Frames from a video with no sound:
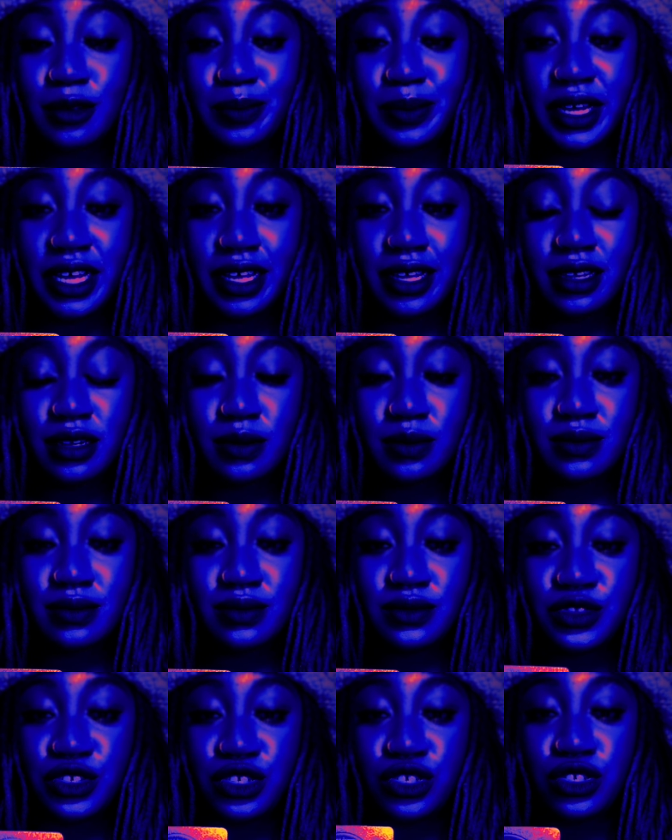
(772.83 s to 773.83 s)
but
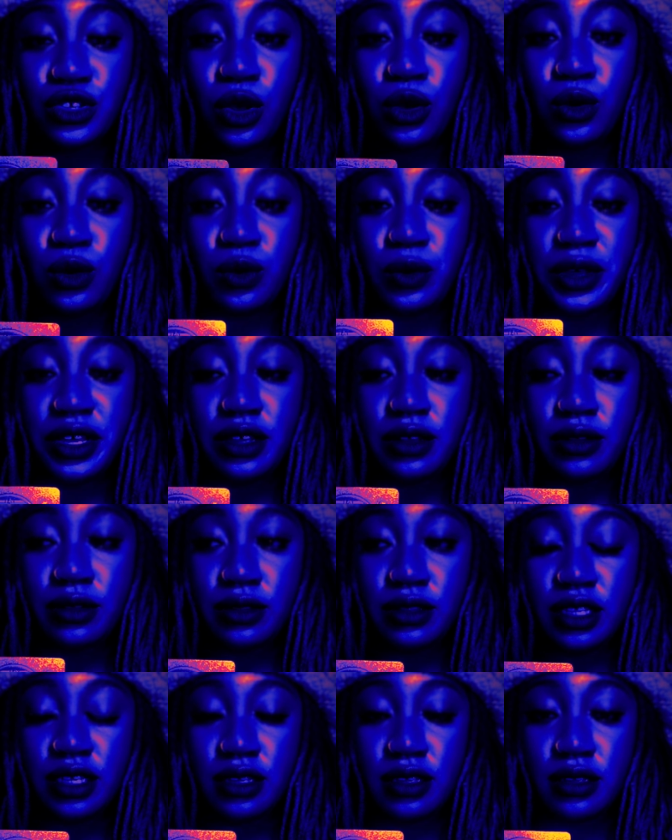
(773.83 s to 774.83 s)
so
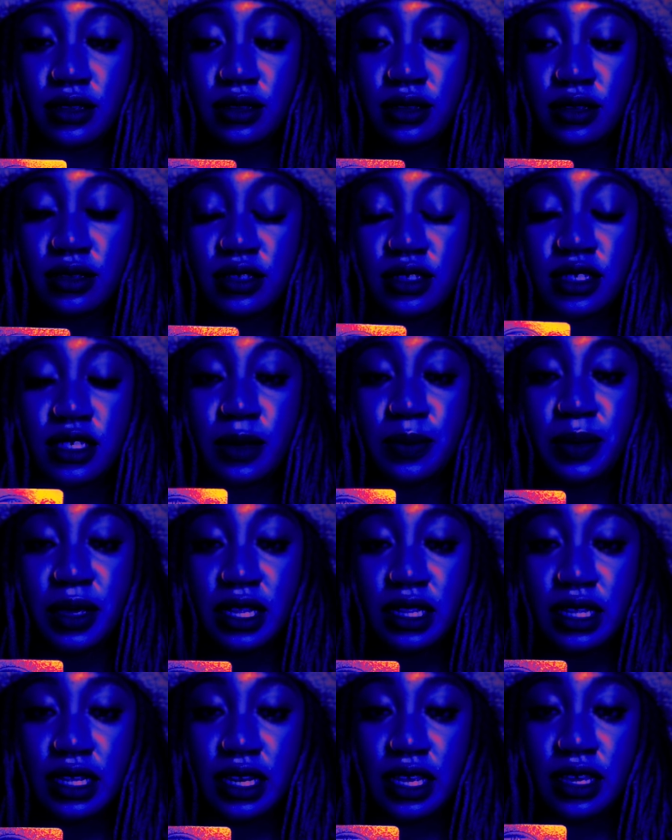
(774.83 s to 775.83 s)
will the
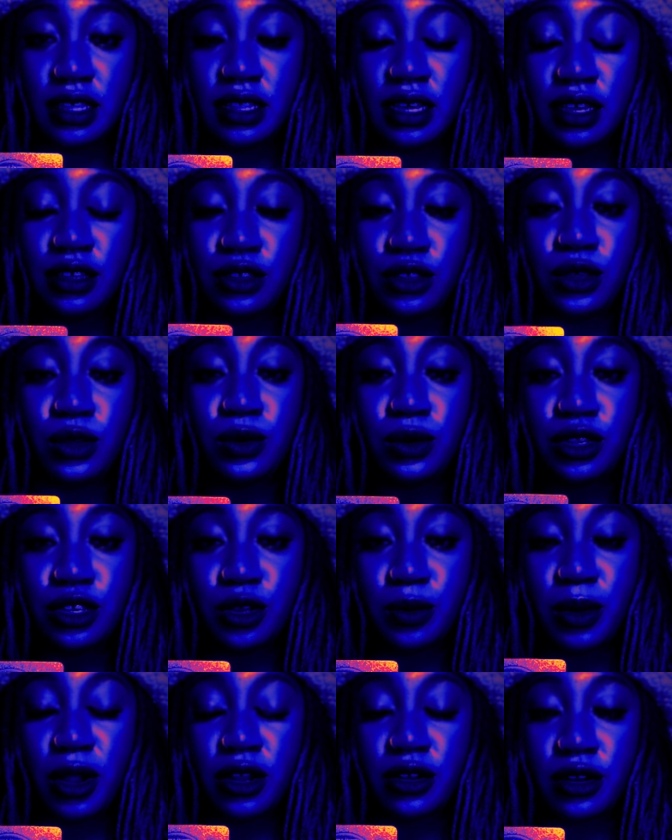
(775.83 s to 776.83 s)
stability that you and
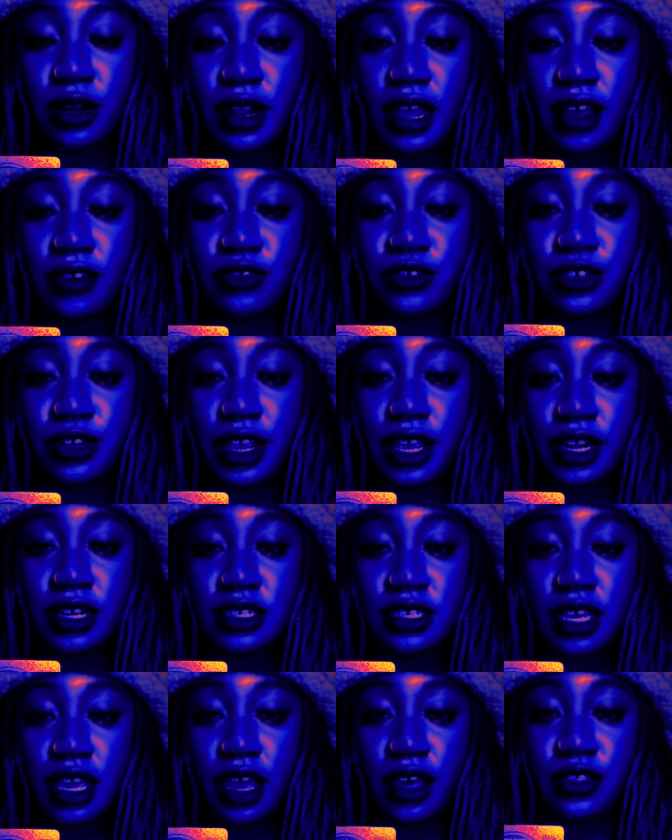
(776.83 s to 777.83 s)
your partner have created
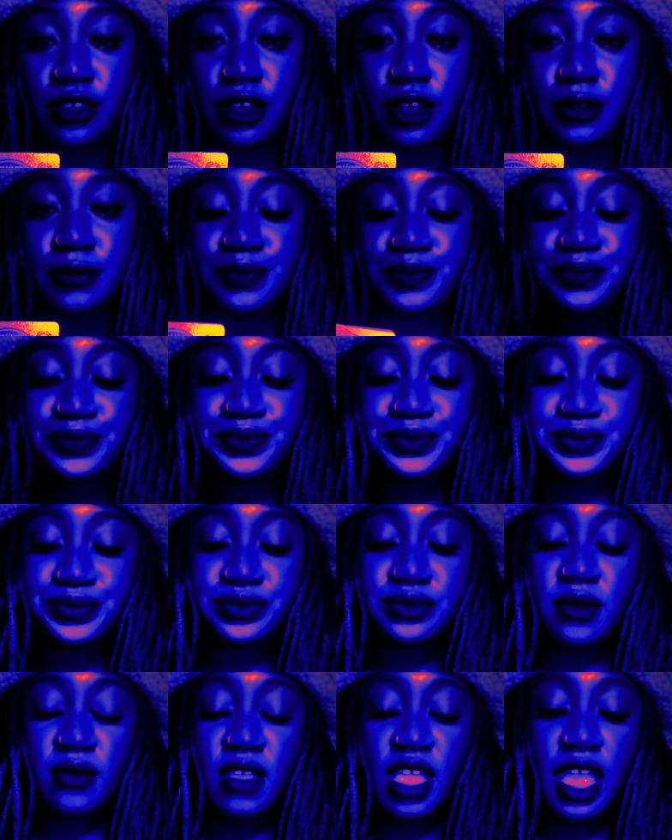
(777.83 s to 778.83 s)
together.
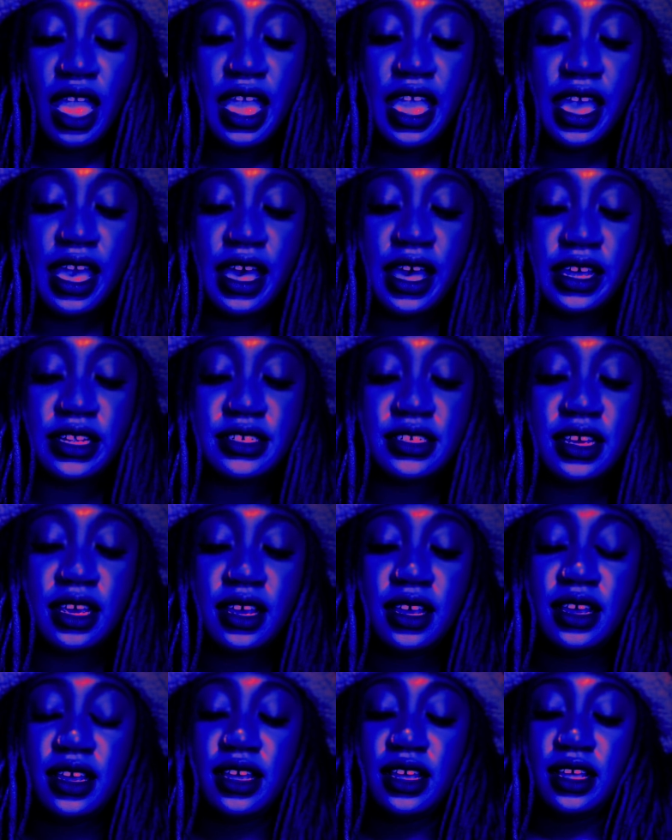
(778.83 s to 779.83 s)
And
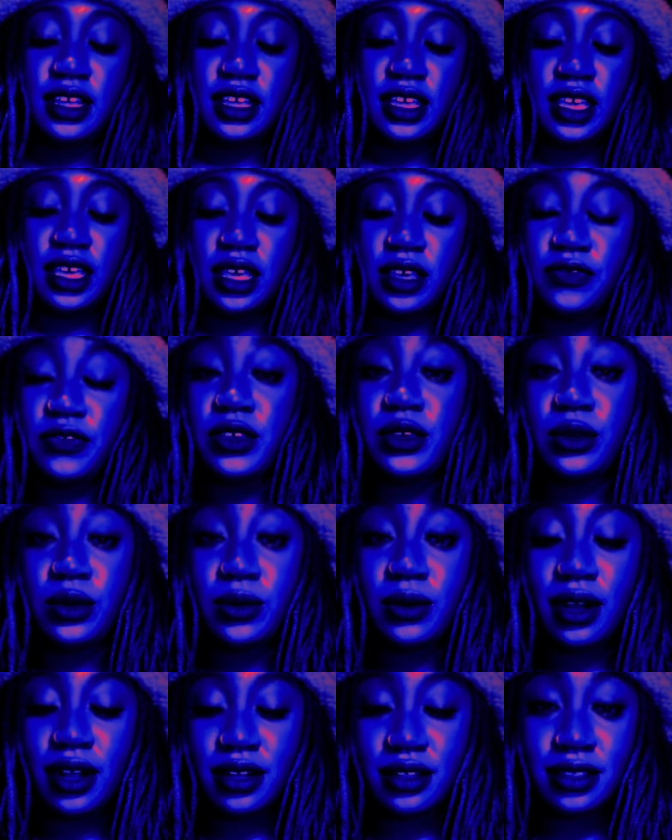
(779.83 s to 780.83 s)
if
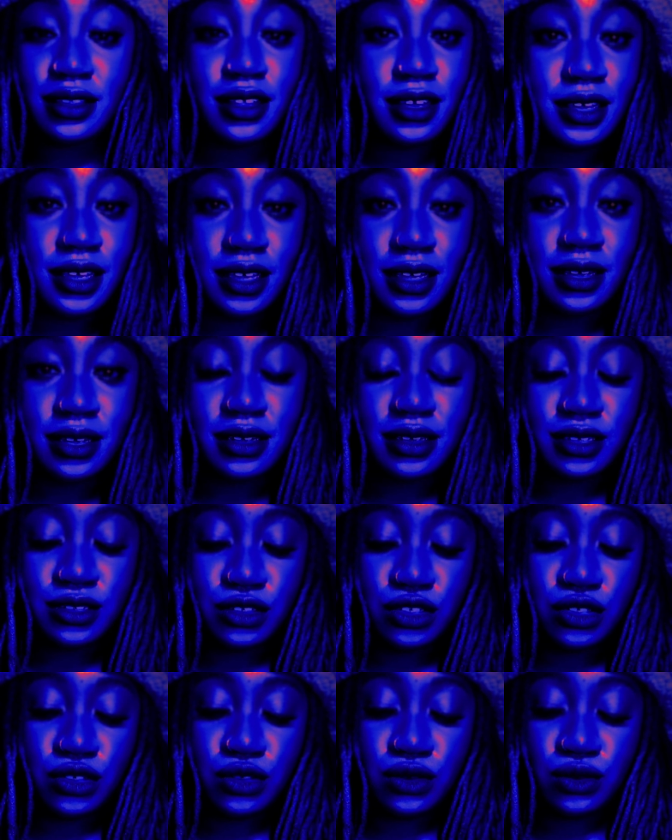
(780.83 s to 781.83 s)
you are looking
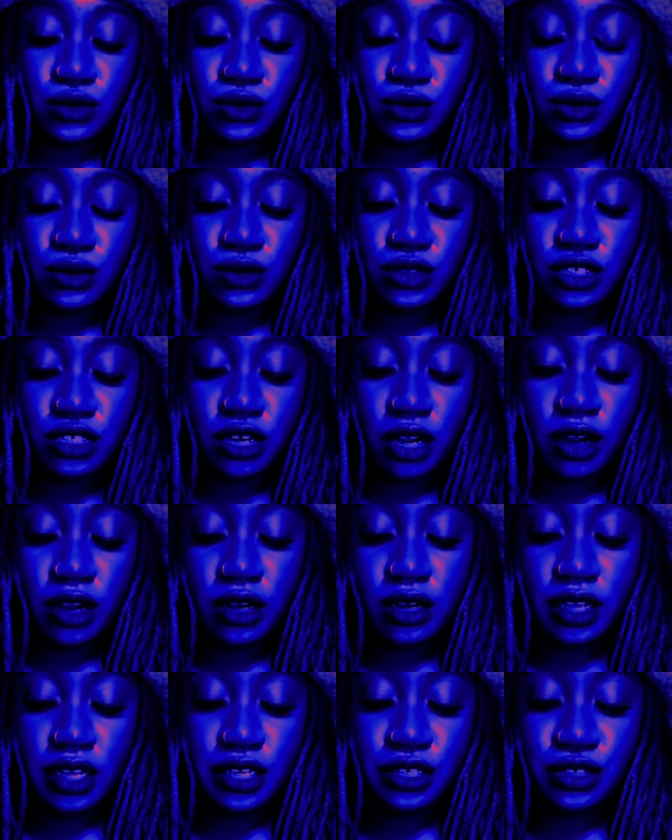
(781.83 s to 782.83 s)
to
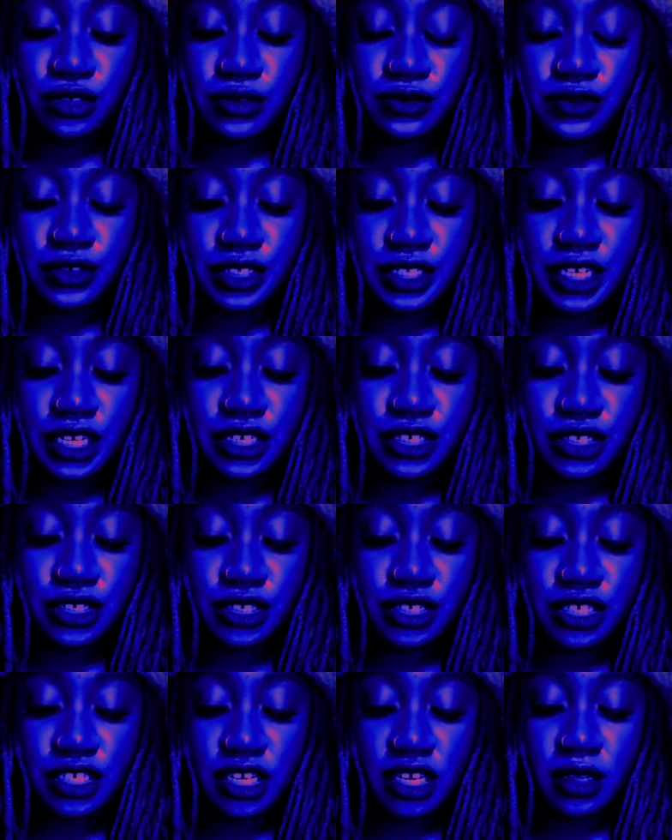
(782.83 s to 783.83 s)
start a new
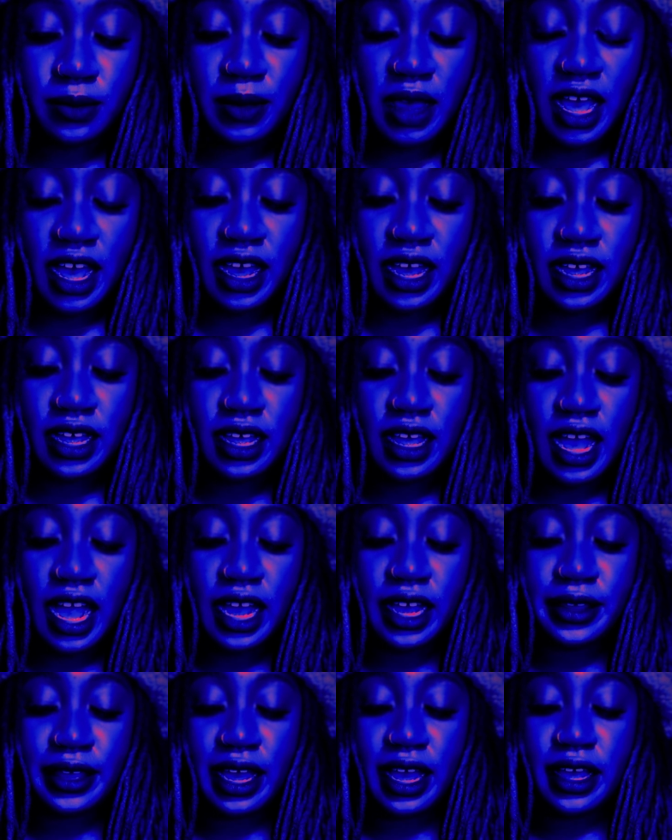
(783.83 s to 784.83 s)
relationship,
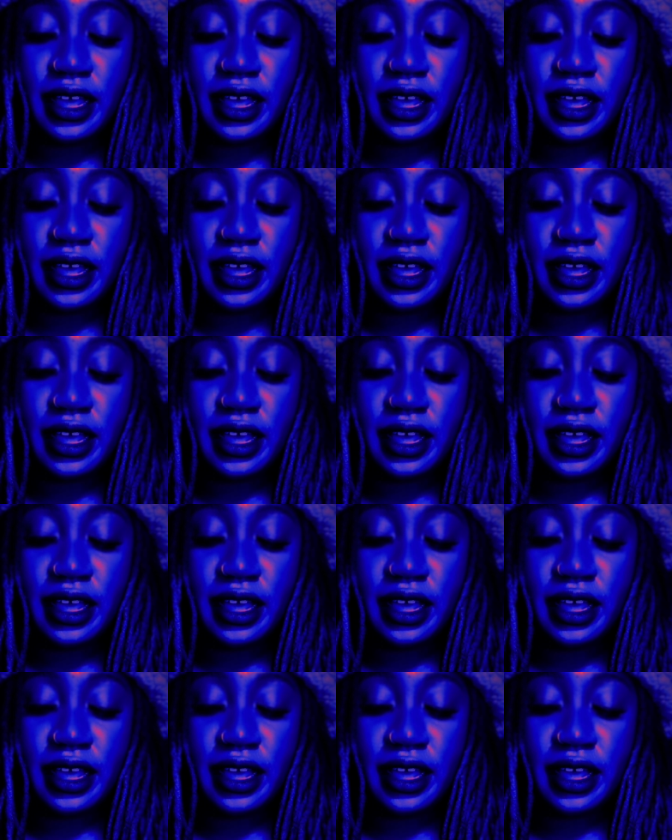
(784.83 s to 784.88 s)
I,